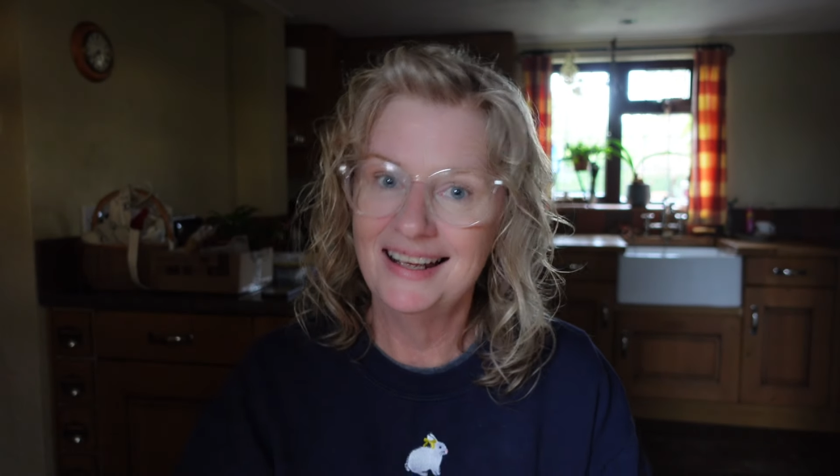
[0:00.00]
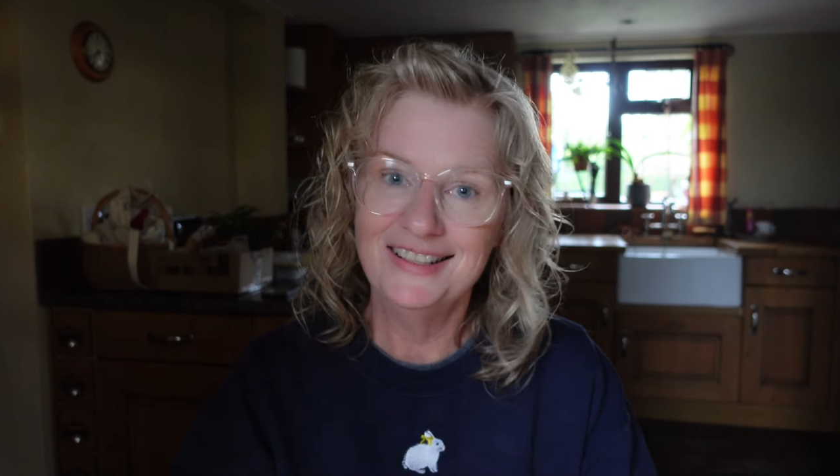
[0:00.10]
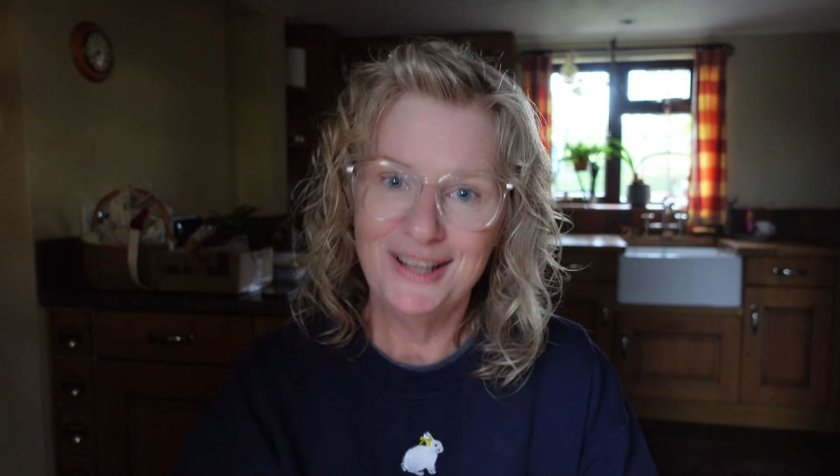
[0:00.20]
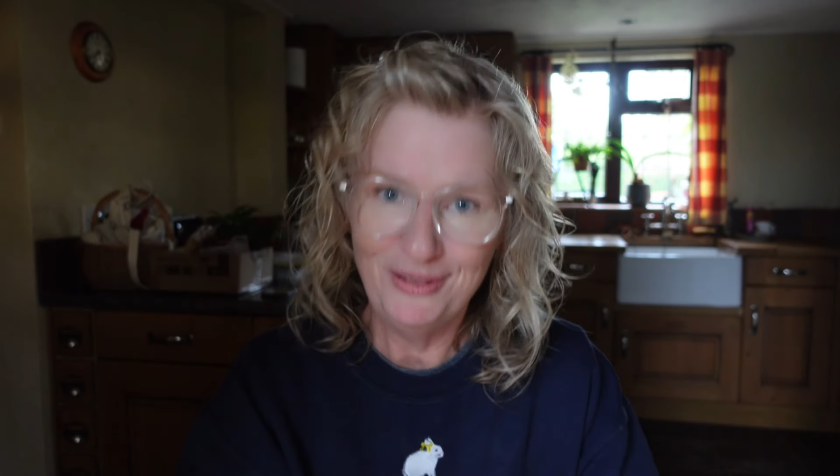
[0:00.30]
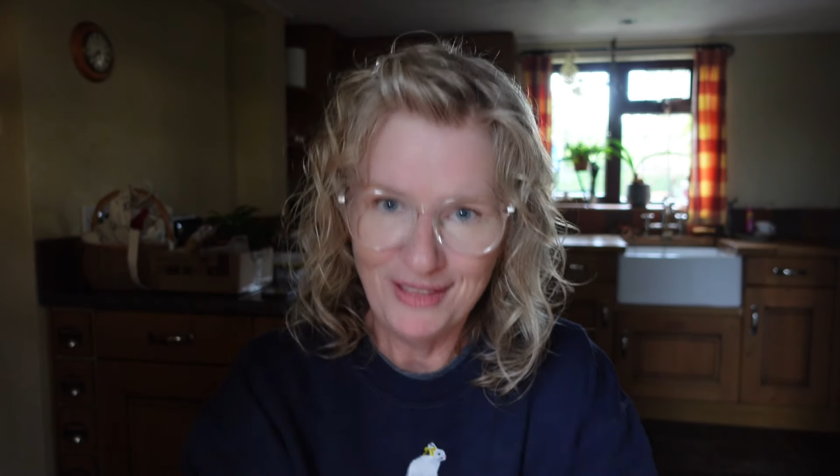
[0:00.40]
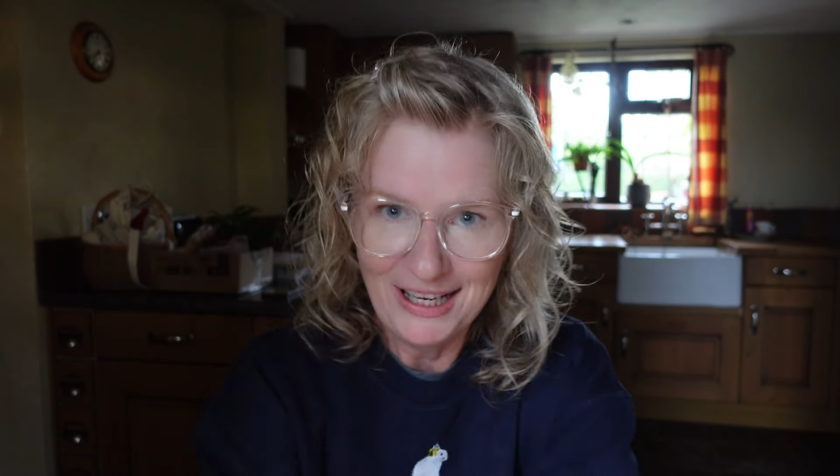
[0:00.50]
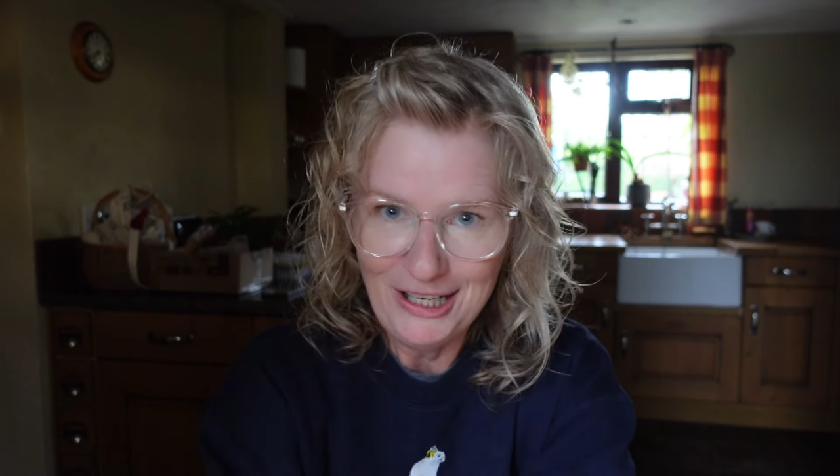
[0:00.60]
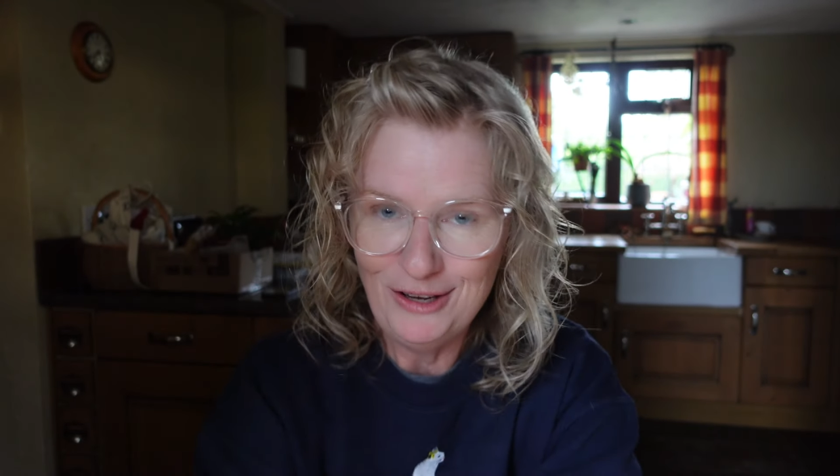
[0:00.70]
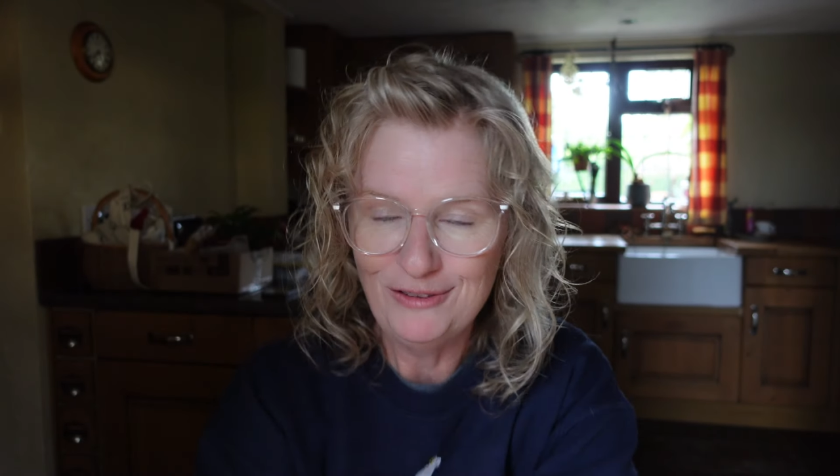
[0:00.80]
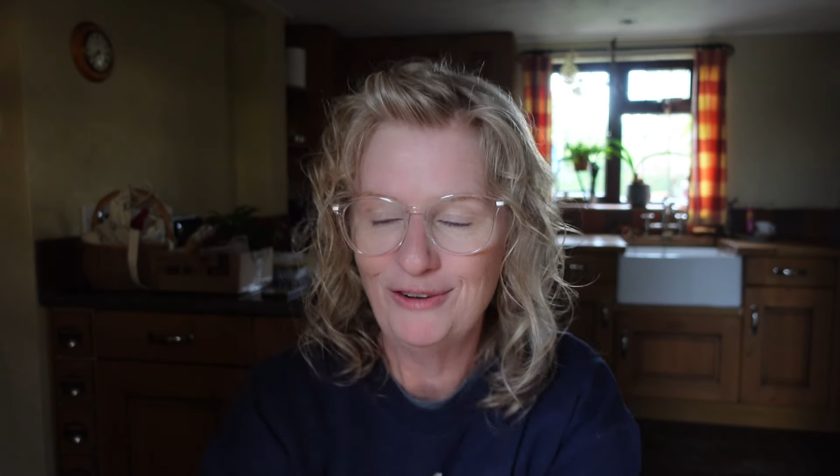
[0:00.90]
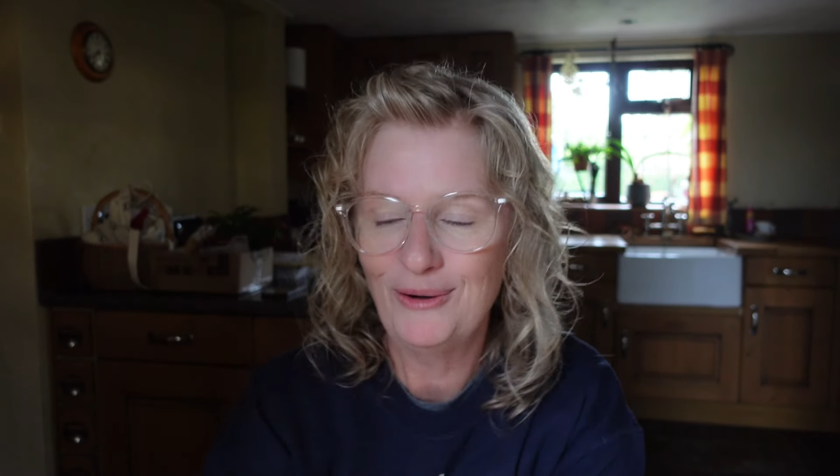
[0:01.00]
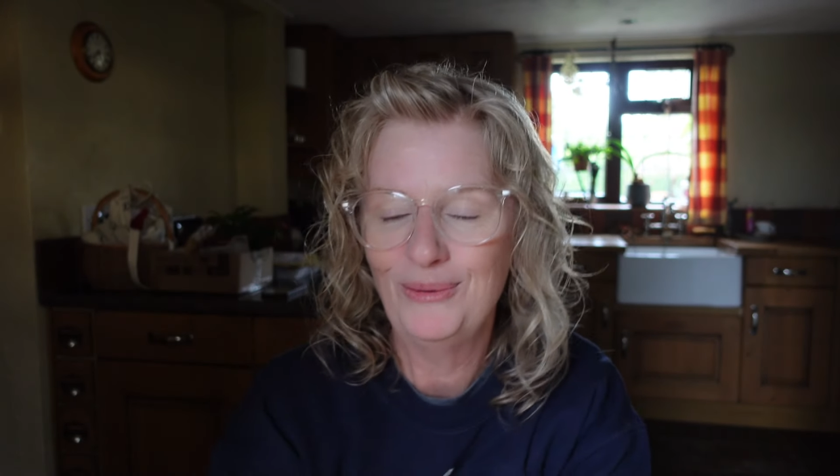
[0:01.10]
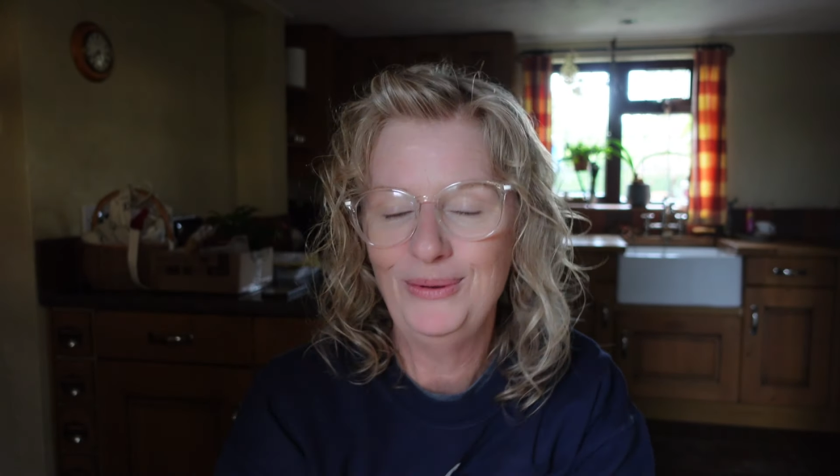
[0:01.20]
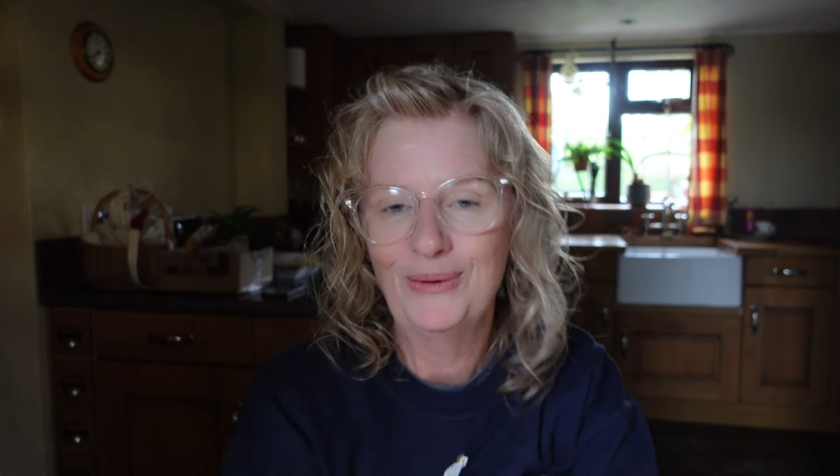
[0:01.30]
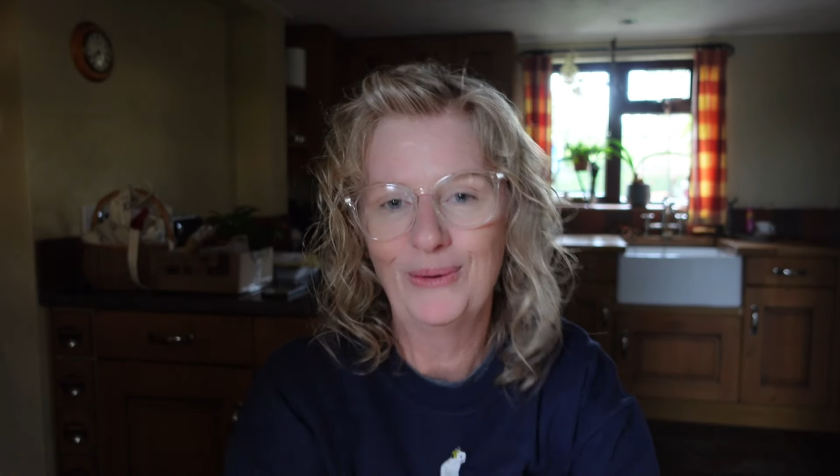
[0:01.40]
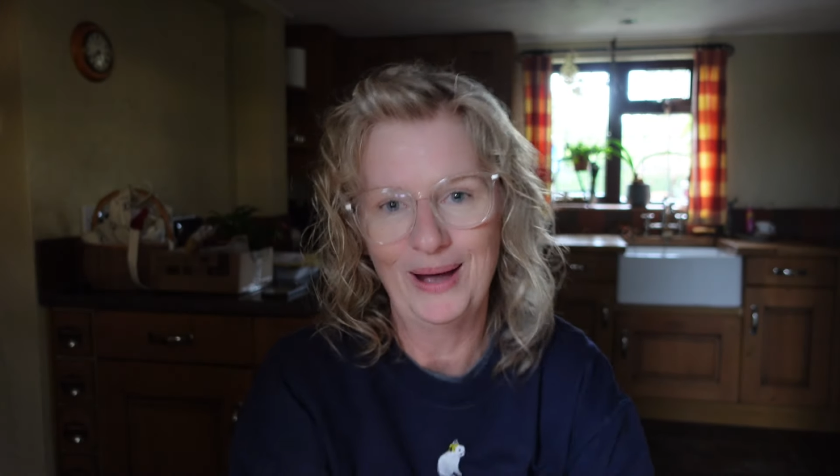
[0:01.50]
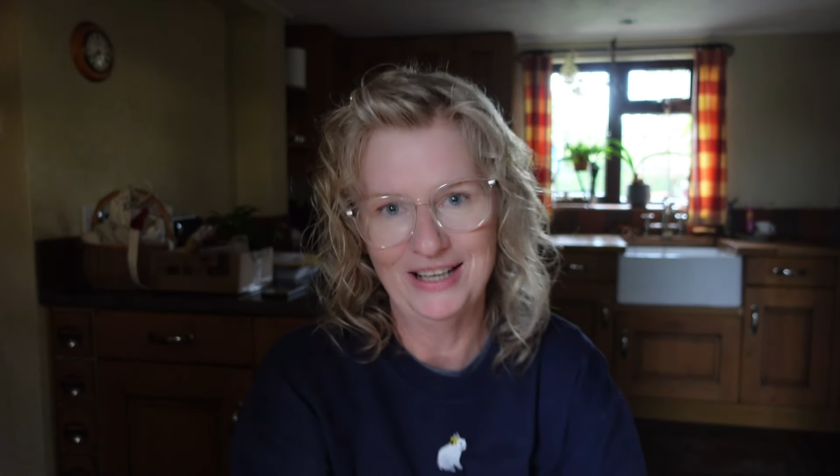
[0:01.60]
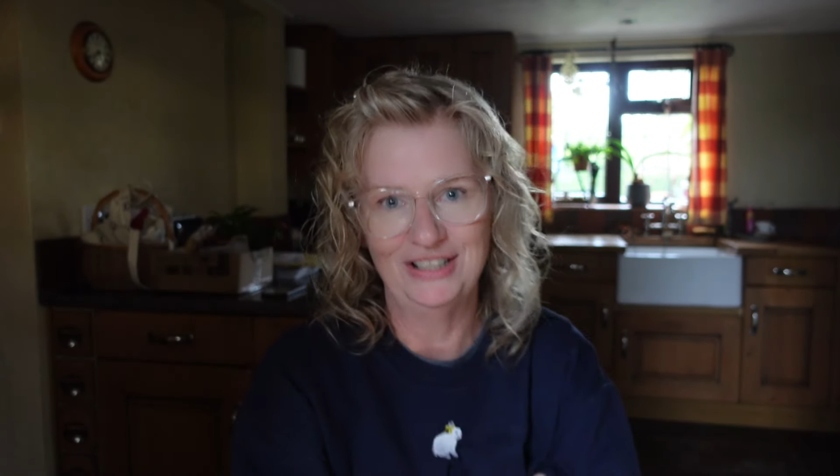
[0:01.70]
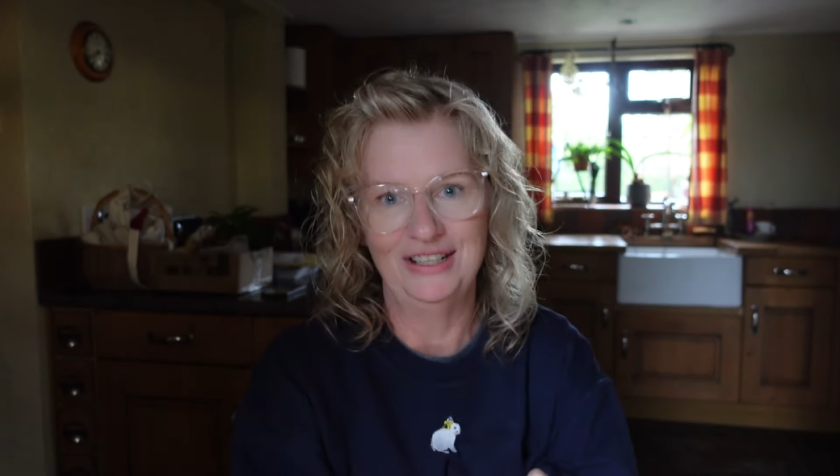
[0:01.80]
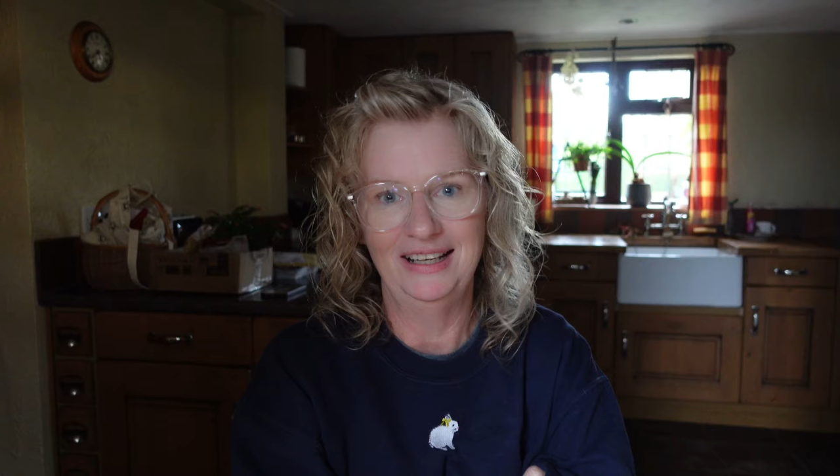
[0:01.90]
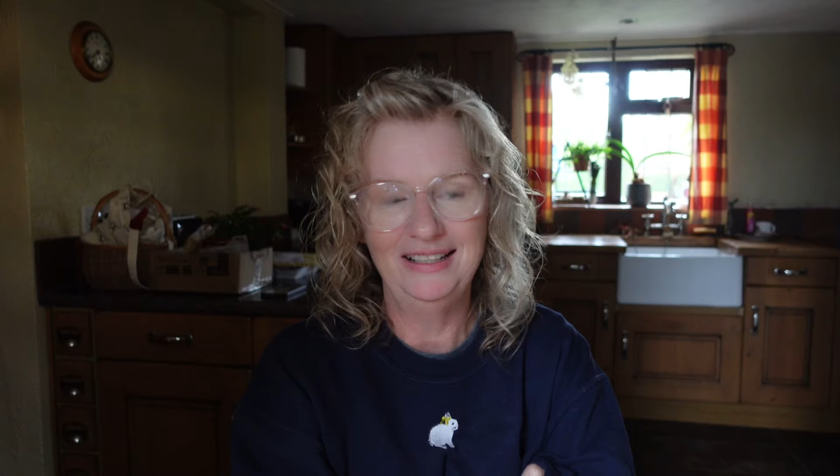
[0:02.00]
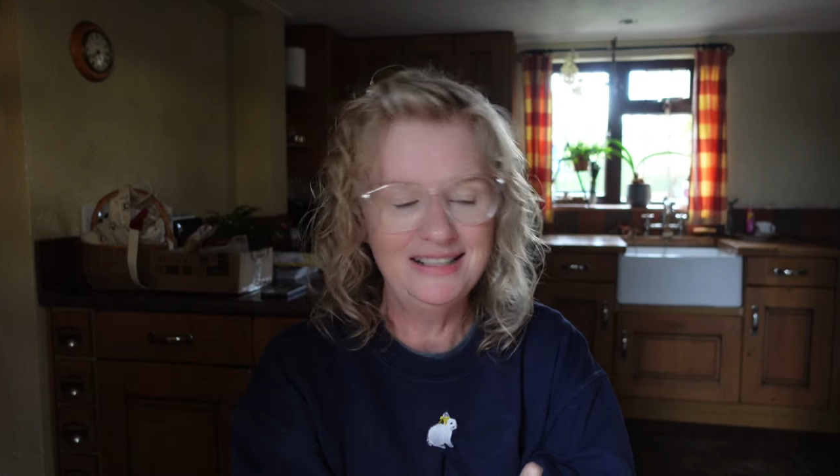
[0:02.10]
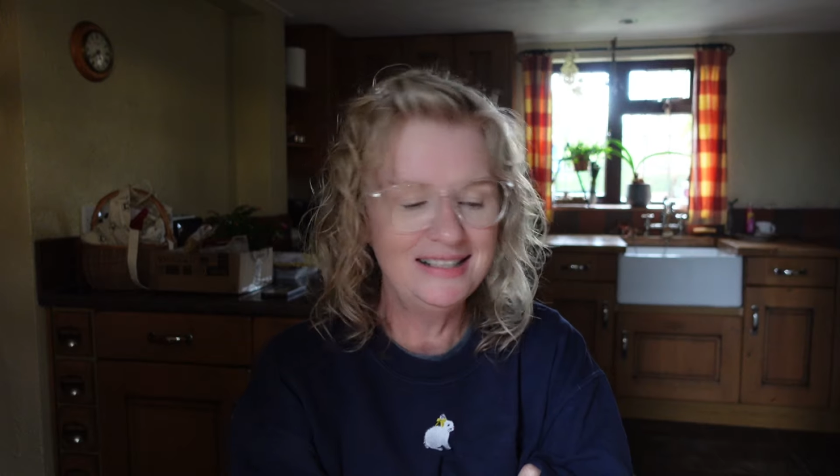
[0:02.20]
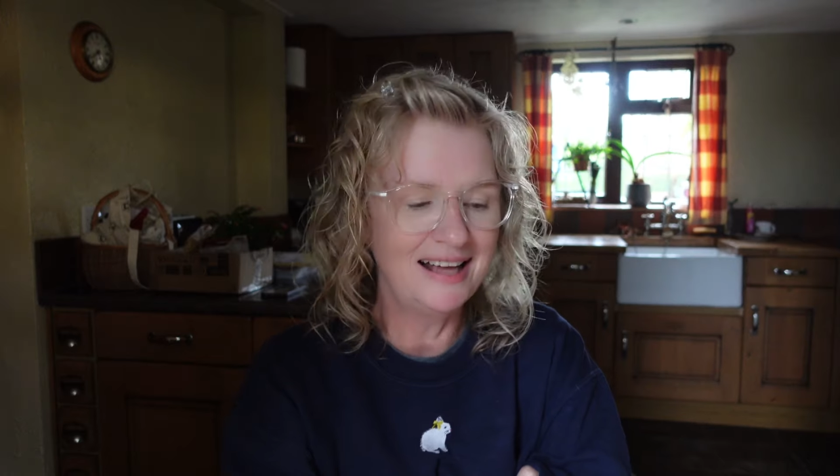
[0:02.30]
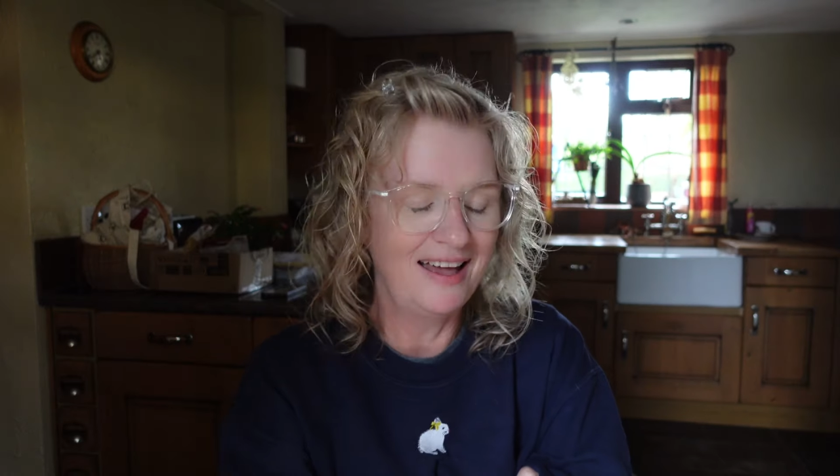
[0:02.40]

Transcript: so thank you for all your questions,